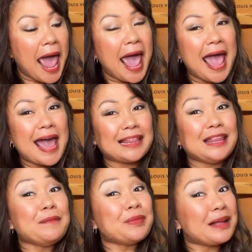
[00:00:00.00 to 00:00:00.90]
And
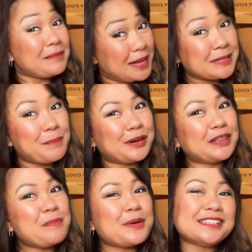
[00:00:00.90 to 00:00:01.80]
as a
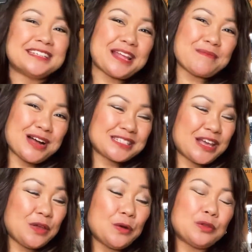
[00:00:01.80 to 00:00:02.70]
birthday present, I'm
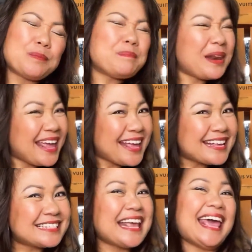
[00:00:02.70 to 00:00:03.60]
asking you to
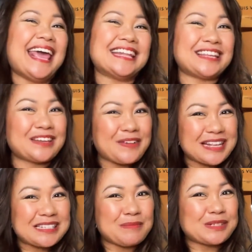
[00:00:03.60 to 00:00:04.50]
please hit that
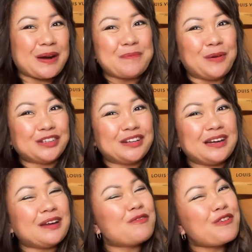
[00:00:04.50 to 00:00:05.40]
red subscribe button
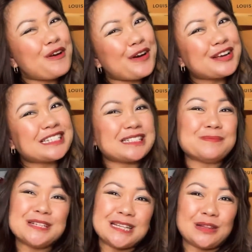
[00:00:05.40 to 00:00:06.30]
and of course,
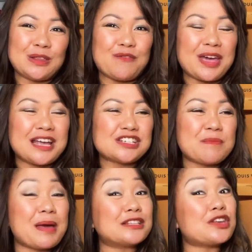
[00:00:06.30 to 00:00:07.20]
smash that
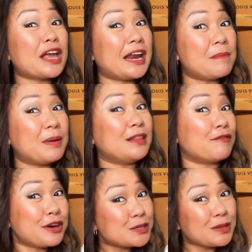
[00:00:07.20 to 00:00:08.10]
notification bell so you're gonna be the
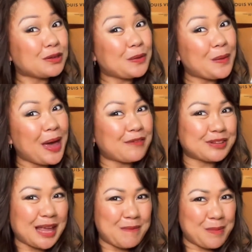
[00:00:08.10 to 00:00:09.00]
first one to know
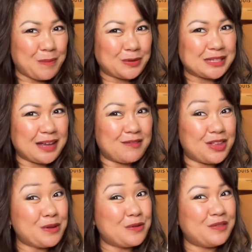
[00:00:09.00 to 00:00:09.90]
every time I'm posting a
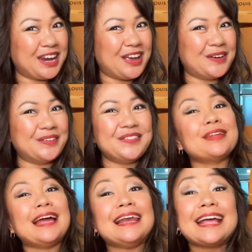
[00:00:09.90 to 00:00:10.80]
new video.
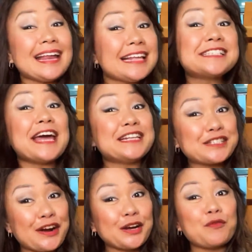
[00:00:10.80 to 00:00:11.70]
Let's gonna
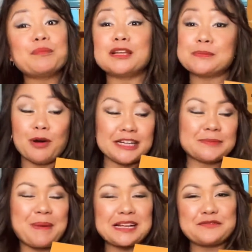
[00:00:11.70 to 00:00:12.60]
start from the
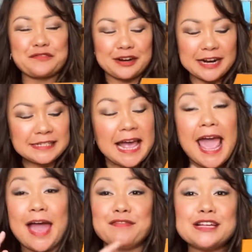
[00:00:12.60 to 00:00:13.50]
smallest box first.
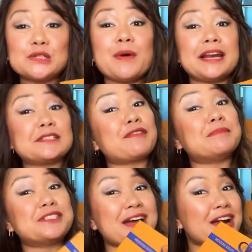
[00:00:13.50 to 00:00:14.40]
And this one is
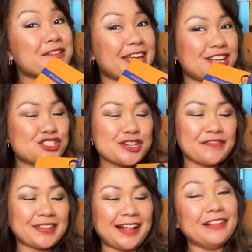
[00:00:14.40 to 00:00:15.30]
from Zachary and
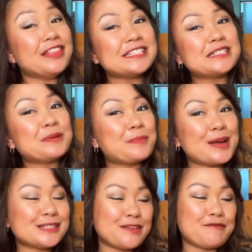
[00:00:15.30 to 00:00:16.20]
Chantel. This is the
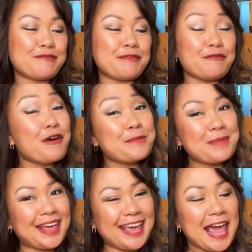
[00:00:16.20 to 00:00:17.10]
present for
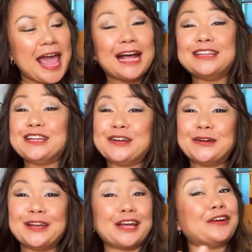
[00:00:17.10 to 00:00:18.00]
me. And
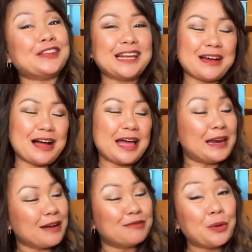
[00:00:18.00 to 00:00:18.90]
I
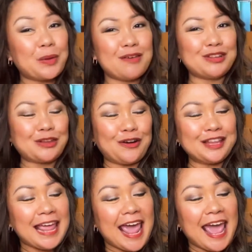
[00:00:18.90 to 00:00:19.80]
love Louis
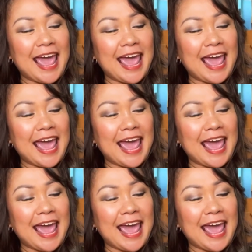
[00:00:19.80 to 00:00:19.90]
Vuitton.